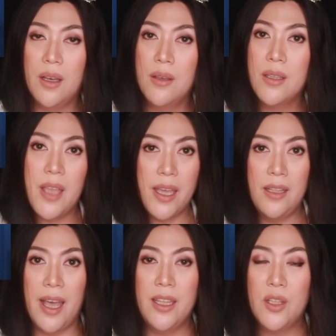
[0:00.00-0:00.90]

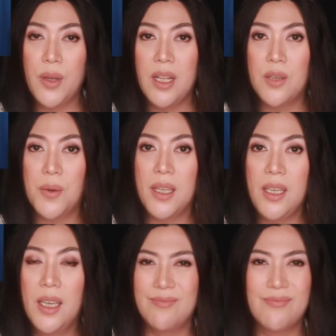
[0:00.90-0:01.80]
Thailand
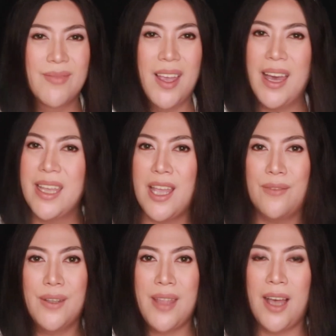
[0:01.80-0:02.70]
2020. I
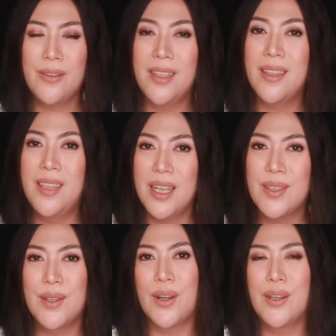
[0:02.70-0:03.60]
never doubt that this
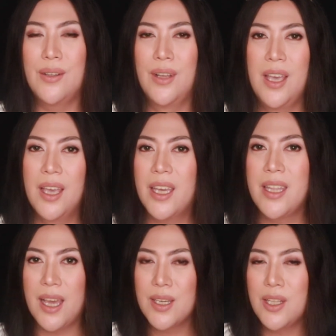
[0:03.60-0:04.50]
girl can
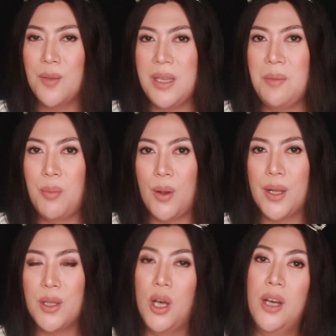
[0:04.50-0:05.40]
actually be part
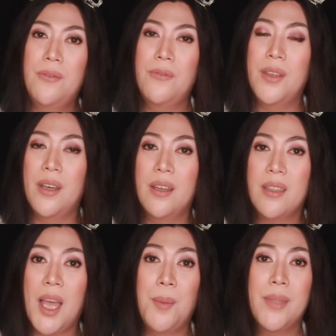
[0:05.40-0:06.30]
of the
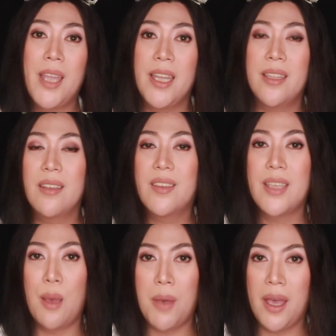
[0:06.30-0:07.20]
top 10
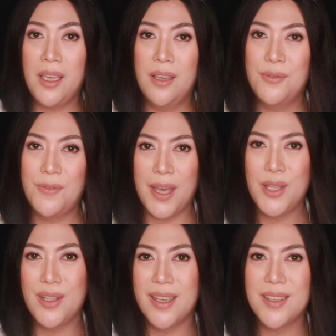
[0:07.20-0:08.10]

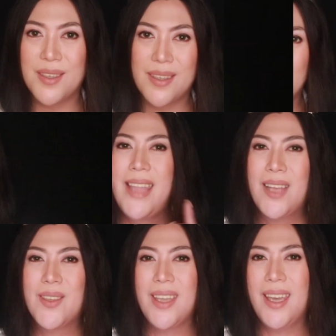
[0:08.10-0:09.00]
semi-finalist.
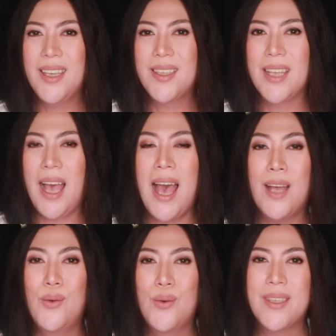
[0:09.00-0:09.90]
Next is
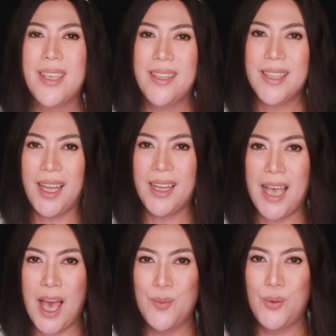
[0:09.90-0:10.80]
Aku Sinta
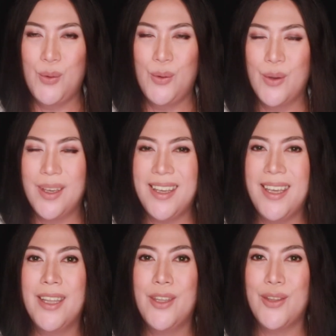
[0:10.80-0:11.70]
Kamu,
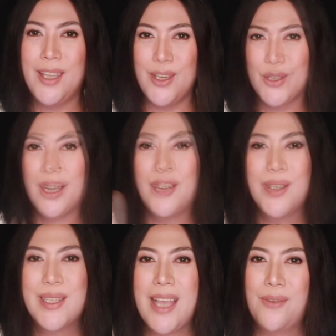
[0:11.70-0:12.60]
Indonesia.
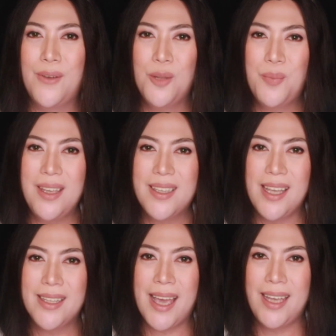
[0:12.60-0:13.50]
Just like Philippines
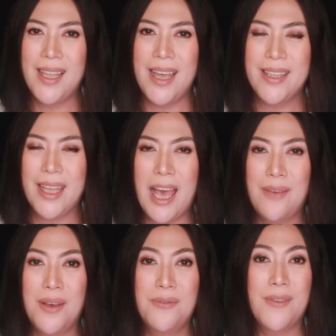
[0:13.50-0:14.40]
and Thailand, they
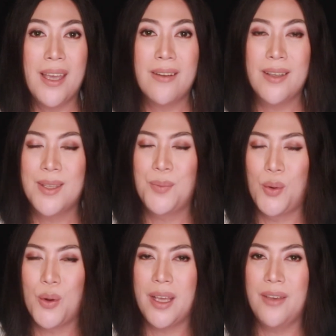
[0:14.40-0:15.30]
have a very
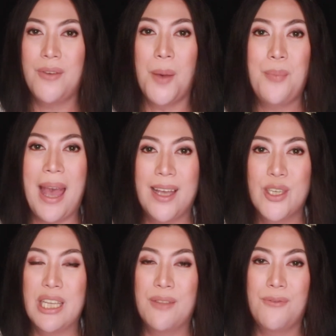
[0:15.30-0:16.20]
supportive
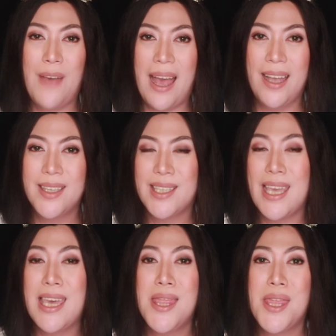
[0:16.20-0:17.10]
pageant fans
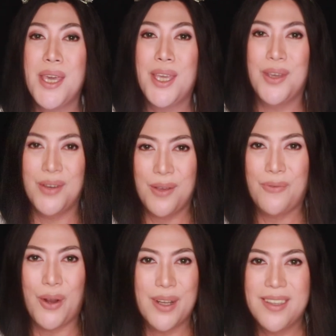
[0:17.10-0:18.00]
in the
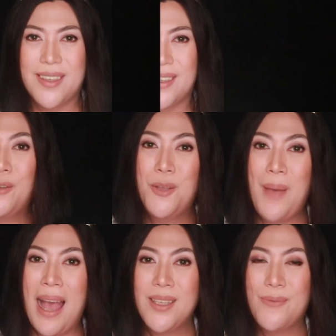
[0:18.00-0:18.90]
universe. And for the
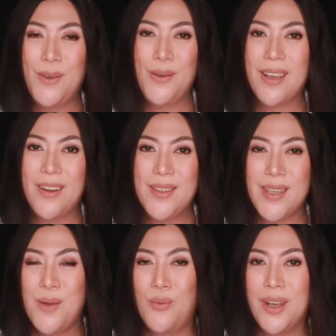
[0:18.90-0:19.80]
past few years
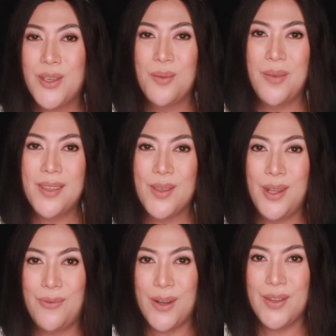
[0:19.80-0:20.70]
that I'm watching Miss
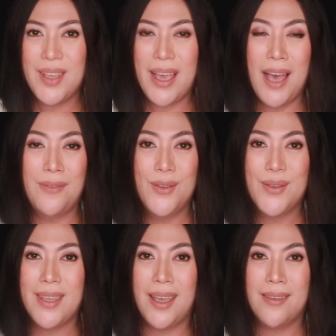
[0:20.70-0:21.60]
Universe, I have to
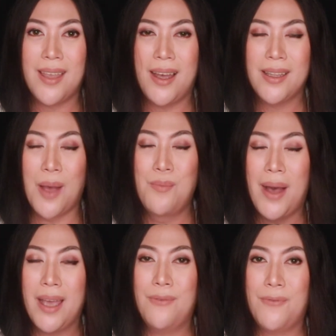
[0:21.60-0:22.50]
say that
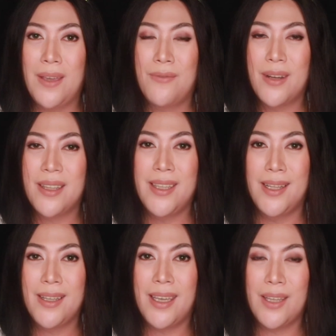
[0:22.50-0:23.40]
my favorite
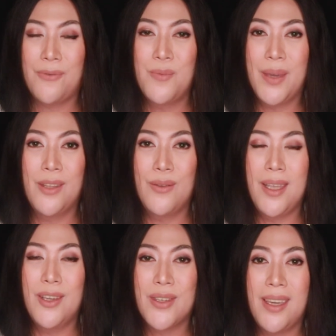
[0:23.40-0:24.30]
delegate from
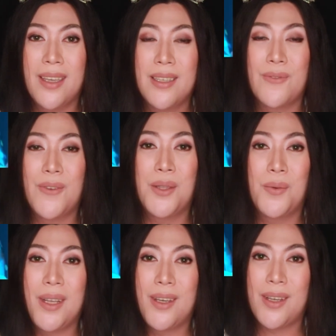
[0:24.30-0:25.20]
Indonesia is
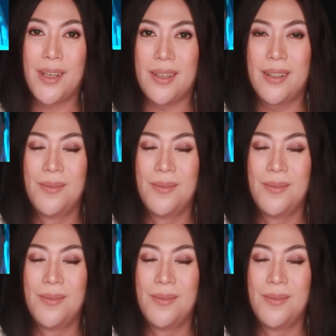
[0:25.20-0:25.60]
Frederica Kull.